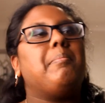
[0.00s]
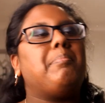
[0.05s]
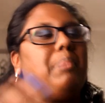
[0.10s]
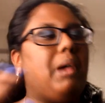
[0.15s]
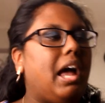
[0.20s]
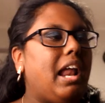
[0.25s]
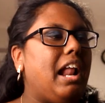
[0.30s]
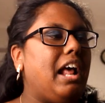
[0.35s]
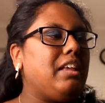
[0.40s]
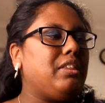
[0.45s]

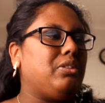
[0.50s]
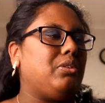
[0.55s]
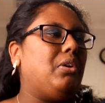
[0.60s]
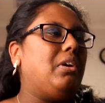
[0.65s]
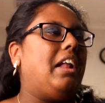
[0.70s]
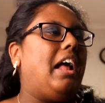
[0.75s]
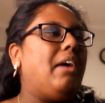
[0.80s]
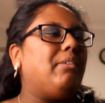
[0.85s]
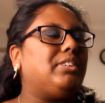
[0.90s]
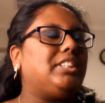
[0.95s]
But I
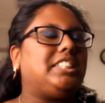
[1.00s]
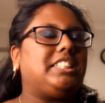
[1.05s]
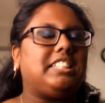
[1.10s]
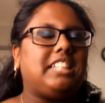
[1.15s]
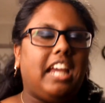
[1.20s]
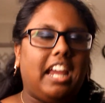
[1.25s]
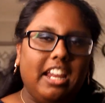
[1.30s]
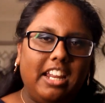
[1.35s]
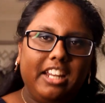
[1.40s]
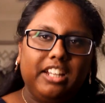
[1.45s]
thought I would
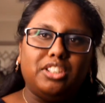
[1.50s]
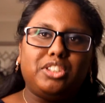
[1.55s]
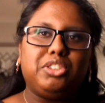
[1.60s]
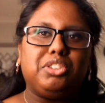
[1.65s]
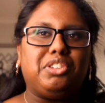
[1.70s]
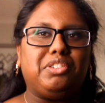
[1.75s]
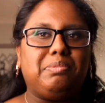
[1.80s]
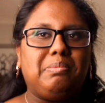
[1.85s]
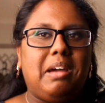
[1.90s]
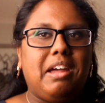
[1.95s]
stay in
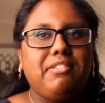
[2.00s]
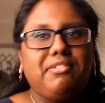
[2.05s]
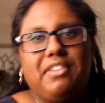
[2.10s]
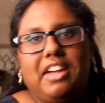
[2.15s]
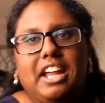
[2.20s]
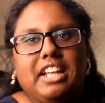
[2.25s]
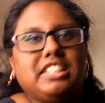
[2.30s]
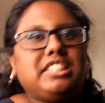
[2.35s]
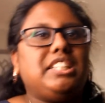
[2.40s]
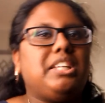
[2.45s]
sort of my
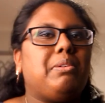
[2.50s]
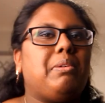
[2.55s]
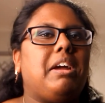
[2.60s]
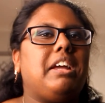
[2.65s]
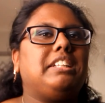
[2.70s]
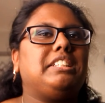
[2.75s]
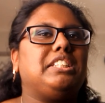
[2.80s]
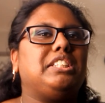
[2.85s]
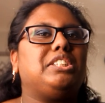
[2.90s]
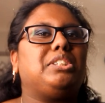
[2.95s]
fancy
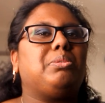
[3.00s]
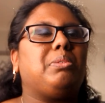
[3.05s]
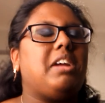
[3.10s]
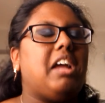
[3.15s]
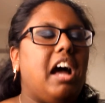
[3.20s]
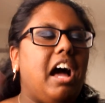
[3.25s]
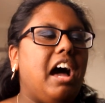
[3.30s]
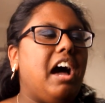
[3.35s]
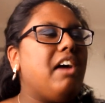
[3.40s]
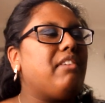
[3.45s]
wear since we
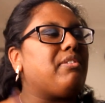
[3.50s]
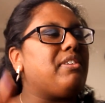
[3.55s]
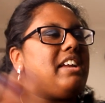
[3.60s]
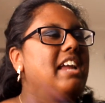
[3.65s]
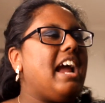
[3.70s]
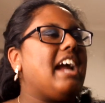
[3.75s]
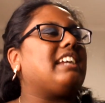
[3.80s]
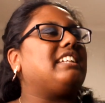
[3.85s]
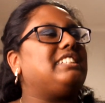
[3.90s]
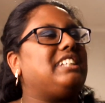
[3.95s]
are
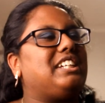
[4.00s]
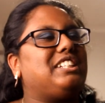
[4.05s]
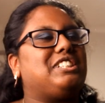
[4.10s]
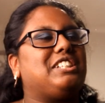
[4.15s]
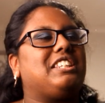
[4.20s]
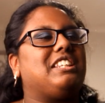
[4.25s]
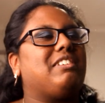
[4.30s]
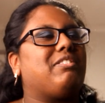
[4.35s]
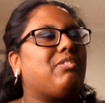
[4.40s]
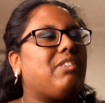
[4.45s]
reacting
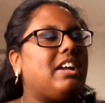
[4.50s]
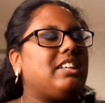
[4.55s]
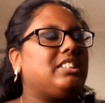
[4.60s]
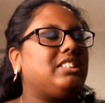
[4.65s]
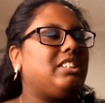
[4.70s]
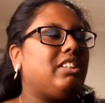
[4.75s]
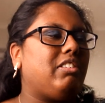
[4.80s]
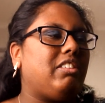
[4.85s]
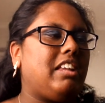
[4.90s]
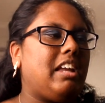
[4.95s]
to the
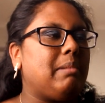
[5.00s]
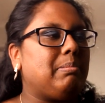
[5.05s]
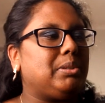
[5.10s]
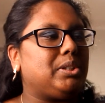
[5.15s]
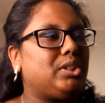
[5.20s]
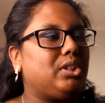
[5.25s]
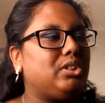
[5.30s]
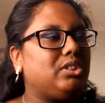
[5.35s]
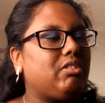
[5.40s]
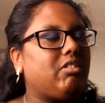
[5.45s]
rest of the
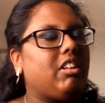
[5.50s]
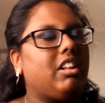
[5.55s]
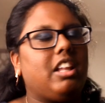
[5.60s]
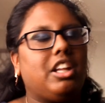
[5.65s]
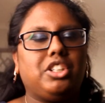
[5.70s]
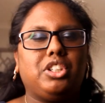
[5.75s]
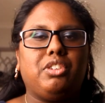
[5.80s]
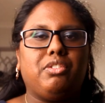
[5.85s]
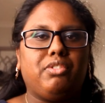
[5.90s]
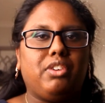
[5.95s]
episodes of The
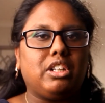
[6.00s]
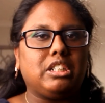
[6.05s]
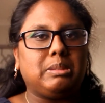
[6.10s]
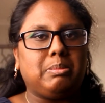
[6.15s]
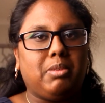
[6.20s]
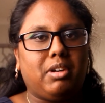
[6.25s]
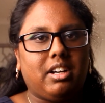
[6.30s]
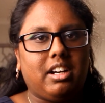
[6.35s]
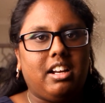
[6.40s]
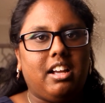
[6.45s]
Legend of Vox
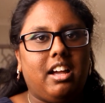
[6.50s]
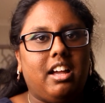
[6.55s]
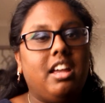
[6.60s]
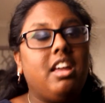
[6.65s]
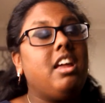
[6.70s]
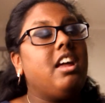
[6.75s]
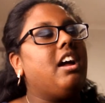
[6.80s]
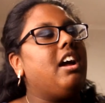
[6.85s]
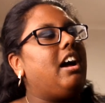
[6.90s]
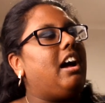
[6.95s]
Machina.
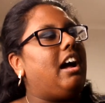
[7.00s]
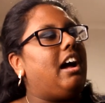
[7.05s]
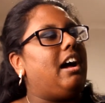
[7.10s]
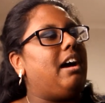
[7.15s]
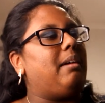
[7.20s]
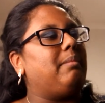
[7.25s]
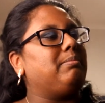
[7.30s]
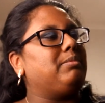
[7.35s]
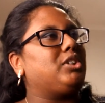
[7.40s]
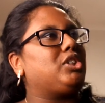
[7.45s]

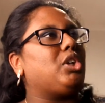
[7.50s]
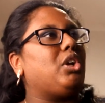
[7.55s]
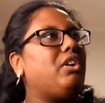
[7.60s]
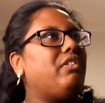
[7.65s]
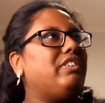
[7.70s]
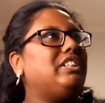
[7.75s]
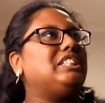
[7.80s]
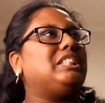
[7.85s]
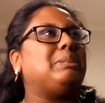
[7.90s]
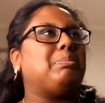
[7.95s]
Um, sort
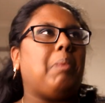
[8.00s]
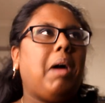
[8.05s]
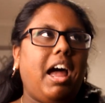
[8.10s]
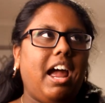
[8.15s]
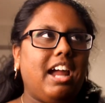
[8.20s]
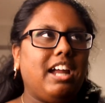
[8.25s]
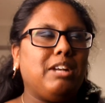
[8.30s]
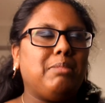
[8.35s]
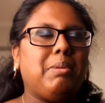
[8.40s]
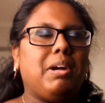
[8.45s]
of
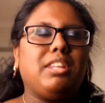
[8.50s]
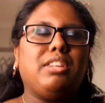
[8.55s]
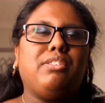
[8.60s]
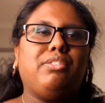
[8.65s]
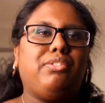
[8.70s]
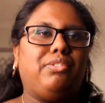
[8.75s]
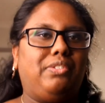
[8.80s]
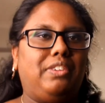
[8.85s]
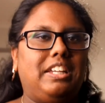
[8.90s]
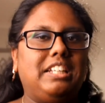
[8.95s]
inspired by the
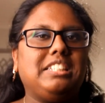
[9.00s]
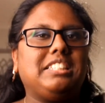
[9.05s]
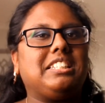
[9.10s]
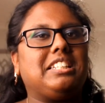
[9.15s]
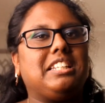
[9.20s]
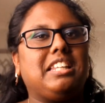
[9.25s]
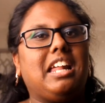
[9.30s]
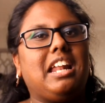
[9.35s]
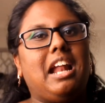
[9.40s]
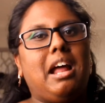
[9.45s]

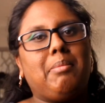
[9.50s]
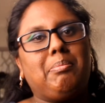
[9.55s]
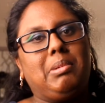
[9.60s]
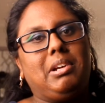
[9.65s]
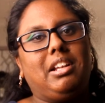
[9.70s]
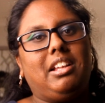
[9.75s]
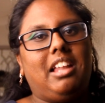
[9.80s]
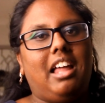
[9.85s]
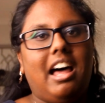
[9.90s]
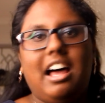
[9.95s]
feast that
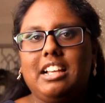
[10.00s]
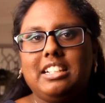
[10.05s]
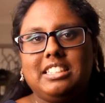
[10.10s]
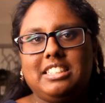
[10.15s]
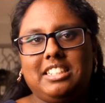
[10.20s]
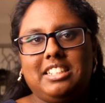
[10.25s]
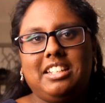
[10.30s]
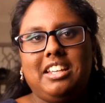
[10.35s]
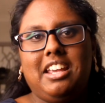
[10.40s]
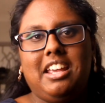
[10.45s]
happened
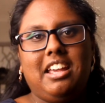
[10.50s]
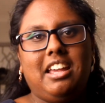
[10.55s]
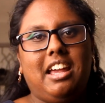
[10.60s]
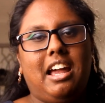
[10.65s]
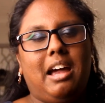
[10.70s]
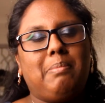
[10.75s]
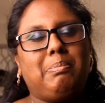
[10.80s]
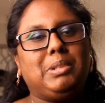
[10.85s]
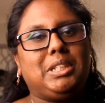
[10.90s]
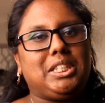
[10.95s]
last
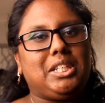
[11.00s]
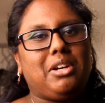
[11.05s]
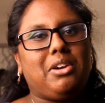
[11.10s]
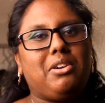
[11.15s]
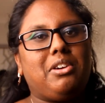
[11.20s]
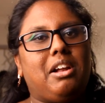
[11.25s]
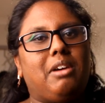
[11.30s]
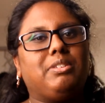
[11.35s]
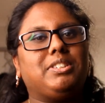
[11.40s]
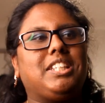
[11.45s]

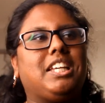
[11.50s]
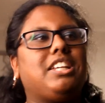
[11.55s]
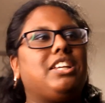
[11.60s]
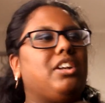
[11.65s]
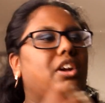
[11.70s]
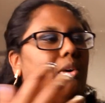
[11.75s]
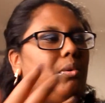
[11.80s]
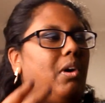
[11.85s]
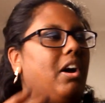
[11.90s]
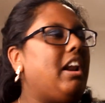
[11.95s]
episode. I was like,
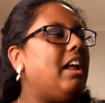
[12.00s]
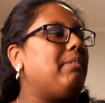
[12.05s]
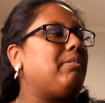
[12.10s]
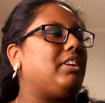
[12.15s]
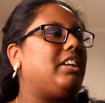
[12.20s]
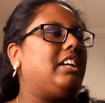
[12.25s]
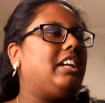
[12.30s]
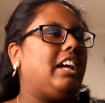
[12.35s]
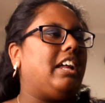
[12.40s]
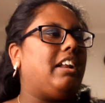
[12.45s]
you know what? I'm
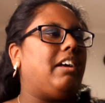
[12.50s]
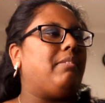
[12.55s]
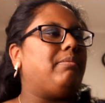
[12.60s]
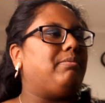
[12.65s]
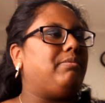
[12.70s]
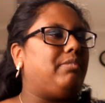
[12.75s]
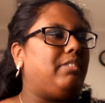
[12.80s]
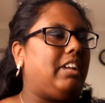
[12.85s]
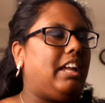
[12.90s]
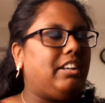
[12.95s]
going to get
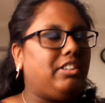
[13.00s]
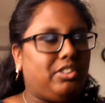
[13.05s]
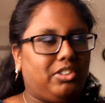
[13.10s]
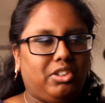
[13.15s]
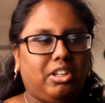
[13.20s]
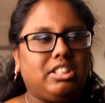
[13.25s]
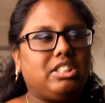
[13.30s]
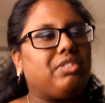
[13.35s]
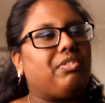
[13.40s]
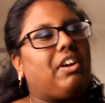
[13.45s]
up and
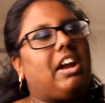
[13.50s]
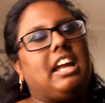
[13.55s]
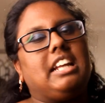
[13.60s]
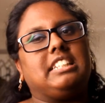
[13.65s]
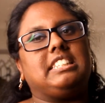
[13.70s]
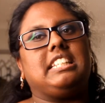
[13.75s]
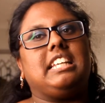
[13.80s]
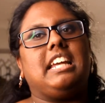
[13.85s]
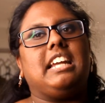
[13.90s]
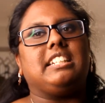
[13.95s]
dress
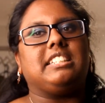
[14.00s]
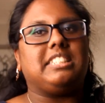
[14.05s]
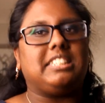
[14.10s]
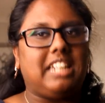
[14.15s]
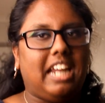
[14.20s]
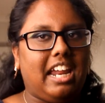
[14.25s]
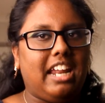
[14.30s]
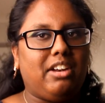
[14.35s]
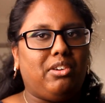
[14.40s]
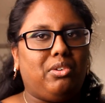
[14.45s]
fancy and
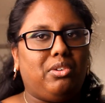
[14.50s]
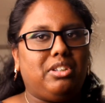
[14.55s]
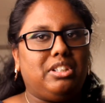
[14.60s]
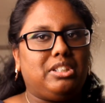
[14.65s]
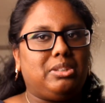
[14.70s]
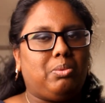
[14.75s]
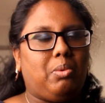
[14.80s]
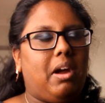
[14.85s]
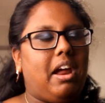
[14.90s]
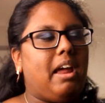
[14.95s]
stay in all
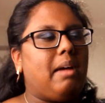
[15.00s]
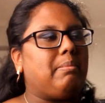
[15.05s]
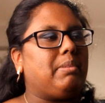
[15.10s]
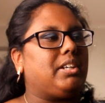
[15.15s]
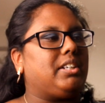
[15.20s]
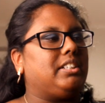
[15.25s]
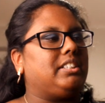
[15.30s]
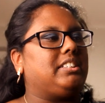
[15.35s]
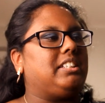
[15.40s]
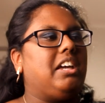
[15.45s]
this wear
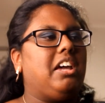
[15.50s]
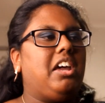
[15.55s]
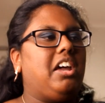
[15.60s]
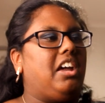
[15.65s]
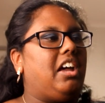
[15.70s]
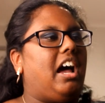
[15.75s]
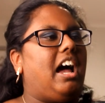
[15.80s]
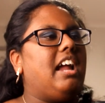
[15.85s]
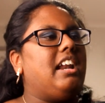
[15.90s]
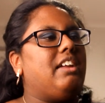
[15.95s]
because
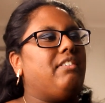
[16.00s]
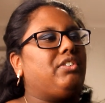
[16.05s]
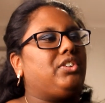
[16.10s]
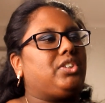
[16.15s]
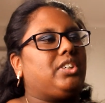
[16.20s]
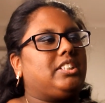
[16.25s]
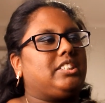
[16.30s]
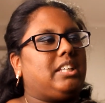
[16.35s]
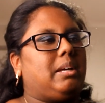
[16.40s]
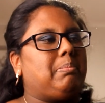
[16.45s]
I never
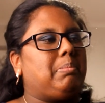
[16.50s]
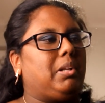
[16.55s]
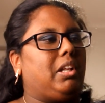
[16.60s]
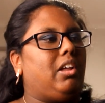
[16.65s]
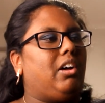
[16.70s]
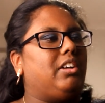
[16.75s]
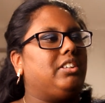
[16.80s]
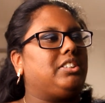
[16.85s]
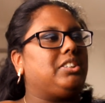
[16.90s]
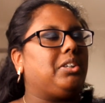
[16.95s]
dress up a
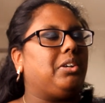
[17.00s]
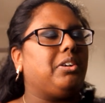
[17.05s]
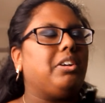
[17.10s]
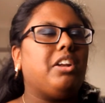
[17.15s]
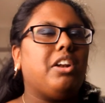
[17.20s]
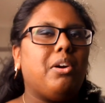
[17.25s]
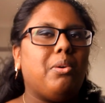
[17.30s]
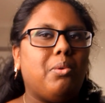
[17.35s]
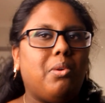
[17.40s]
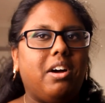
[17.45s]
lot. So
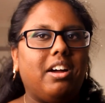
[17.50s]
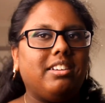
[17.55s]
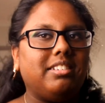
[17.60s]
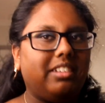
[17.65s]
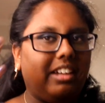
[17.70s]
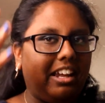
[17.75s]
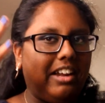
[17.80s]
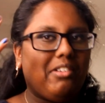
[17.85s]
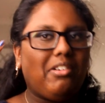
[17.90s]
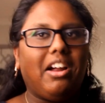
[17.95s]
you know
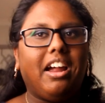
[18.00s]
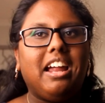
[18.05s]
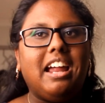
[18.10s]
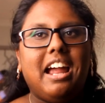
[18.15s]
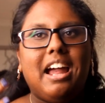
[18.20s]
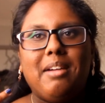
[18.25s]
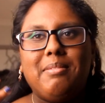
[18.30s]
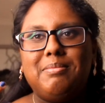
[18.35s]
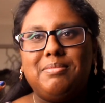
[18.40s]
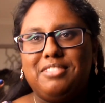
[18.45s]
what? Here I
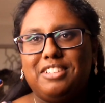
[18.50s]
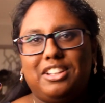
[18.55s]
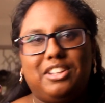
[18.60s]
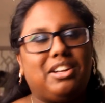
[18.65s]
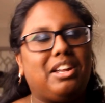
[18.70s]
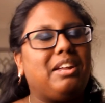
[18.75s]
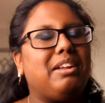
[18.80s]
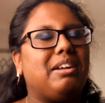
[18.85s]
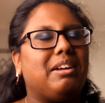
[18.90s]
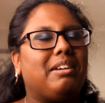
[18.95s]
am
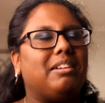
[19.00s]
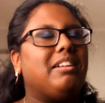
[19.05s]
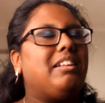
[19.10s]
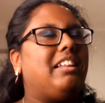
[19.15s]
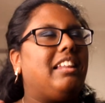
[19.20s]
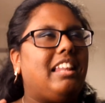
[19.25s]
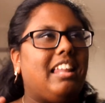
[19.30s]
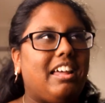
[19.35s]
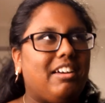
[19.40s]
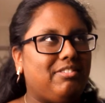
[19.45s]
looking
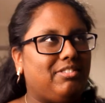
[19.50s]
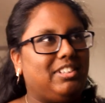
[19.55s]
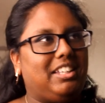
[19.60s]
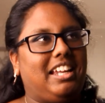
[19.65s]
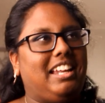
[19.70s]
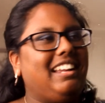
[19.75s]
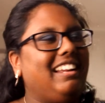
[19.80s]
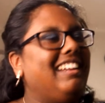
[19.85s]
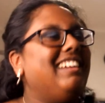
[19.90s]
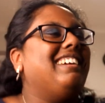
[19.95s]

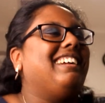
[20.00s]
lovely.